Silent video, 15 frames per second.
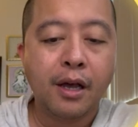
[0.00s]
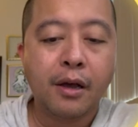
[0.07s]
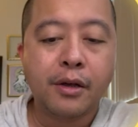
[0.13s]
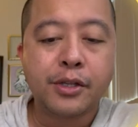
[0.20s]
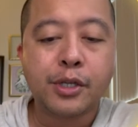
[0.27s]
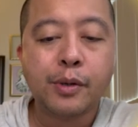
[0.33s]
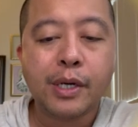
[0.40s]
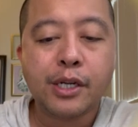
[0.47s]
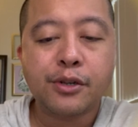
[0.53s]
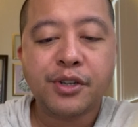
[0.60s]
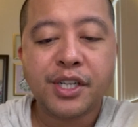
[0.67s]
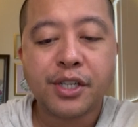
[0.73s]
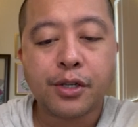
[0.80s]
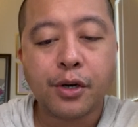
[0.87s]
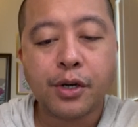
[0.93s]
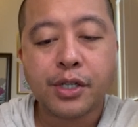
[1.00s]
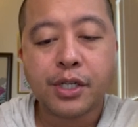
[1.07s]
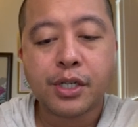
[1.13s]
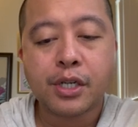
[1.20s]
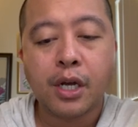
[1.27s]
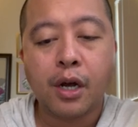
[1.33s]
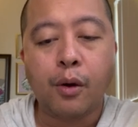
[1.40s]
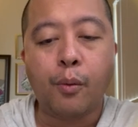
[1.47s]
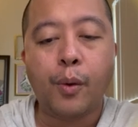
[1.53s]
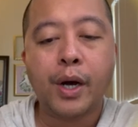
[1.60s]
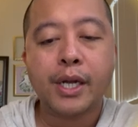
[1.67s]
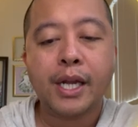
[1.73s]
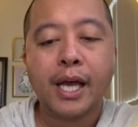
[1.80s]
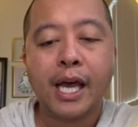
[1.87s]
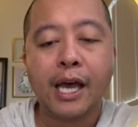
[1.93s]
2 Energy Search,
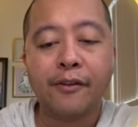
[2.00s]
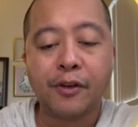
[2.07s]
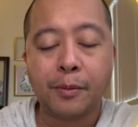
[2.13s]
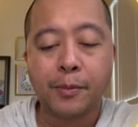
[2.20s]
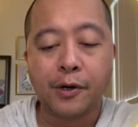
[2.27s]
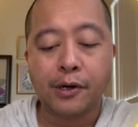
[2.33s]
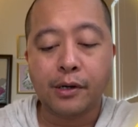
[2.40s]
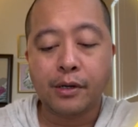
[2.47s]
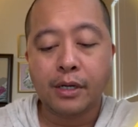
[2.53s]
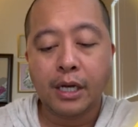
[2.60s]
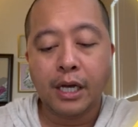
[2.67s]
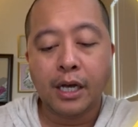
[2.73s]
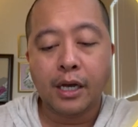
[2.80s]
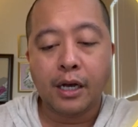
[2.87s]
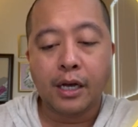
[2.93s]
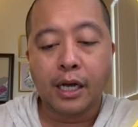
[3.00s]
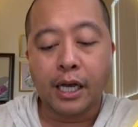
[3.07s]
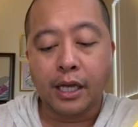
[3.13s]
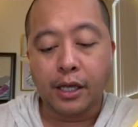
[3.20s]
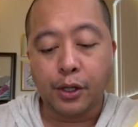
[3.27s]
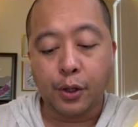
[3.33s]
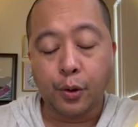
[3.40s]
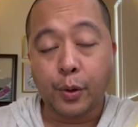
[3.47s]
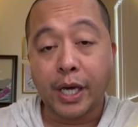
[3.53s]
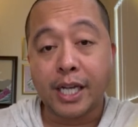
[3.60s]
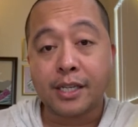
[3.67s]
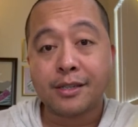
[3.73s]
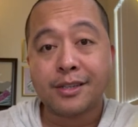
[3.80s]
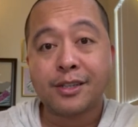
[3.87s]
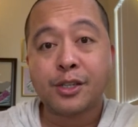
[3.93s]
1 Heavy Ball. You
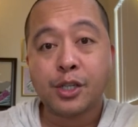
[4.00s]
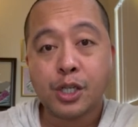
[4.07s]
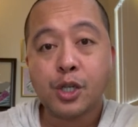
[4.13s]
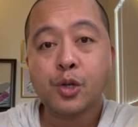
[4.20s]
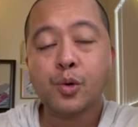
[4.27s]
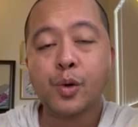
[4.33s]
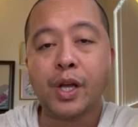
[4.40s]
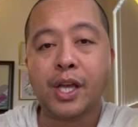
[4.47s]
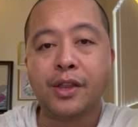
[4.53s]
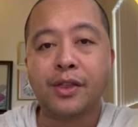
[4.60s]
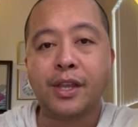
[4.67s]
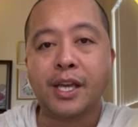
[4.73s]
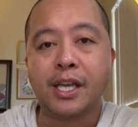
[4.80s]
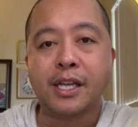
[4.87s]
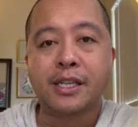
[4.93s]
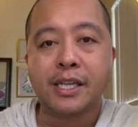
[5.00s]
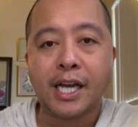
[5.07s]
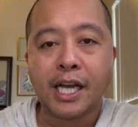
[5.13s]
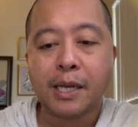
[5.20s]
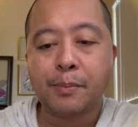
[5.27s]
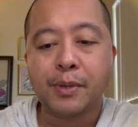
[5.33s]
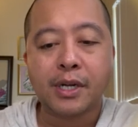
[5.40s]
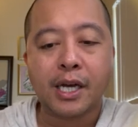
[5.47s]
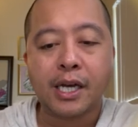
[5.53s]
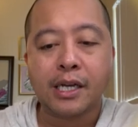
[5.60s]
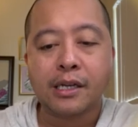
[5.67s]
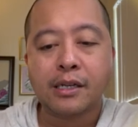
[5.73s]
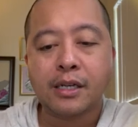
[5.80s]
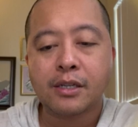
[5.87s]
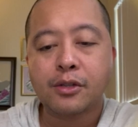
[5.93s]
get 2 in the deck, but
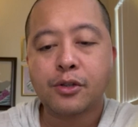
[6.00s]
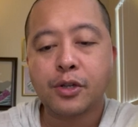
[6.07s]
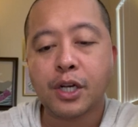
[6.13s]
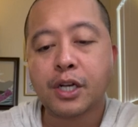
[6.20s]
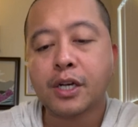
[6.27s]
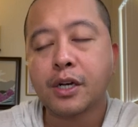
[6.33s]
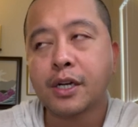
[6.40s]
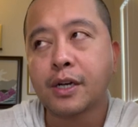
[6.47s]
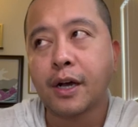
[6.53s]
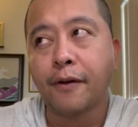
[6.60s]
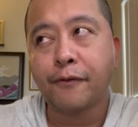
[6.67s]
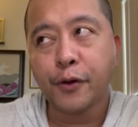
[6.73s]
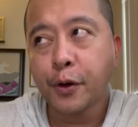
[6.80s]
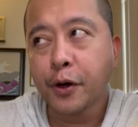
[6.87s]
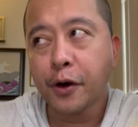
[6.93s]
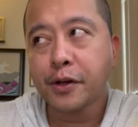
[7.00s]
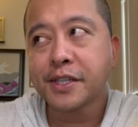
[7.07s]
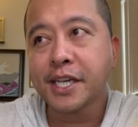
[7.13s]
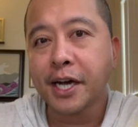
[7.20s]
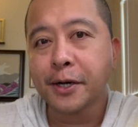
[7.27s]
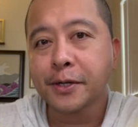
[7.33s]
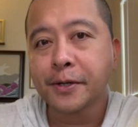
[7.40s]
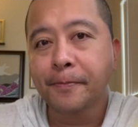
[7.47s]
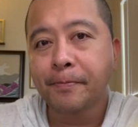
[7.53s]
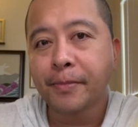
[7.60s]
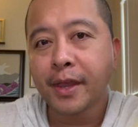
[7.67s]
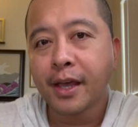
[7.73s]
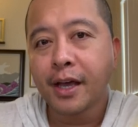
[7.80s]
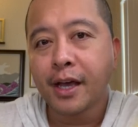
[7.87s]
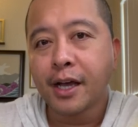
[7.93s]
I took a few cards out
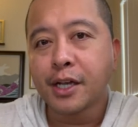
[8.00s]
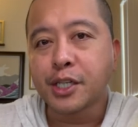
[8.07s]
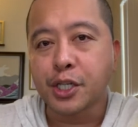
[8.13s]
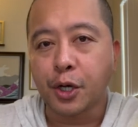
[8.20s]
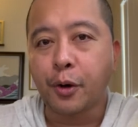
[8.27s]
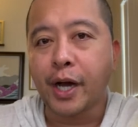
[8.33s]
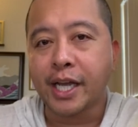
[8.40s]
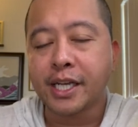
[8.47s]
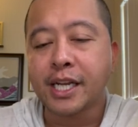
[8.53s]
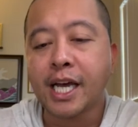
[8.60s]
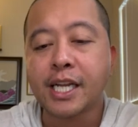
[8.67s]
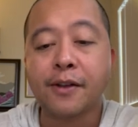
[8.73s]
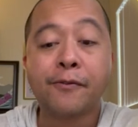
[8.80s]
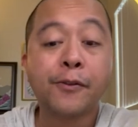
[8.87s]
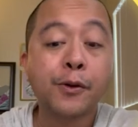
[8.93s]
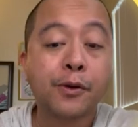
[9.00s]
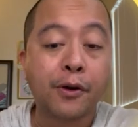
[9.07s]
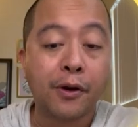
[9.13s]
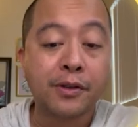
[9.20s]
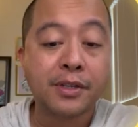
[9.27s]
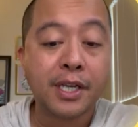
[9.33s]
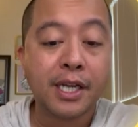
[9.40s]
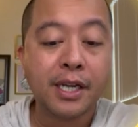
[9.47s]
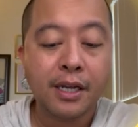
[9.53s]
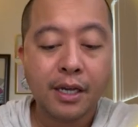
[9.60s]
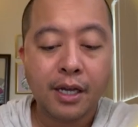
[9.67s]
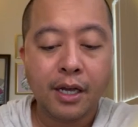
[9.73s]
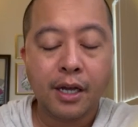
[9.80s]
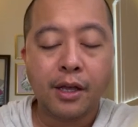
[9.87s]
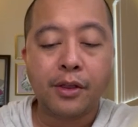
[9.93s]
so I can add a few cards in.
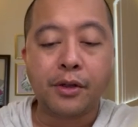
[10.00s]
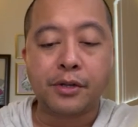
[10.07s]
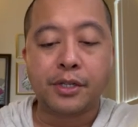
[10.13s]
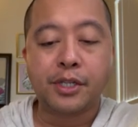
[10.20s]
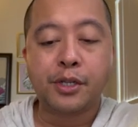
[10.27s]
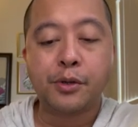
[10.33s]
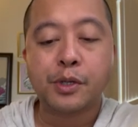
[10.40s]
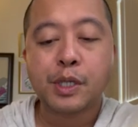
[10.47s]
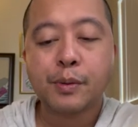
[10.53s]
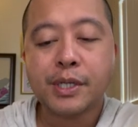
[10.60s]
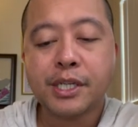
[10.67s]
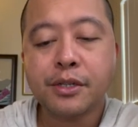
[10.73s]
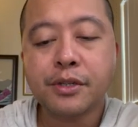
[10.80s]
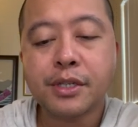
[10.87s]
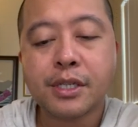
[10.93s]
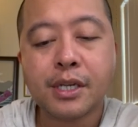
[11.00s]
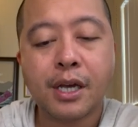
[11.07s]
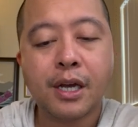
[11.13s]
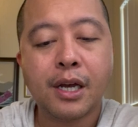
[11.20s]
There's 2 Switches,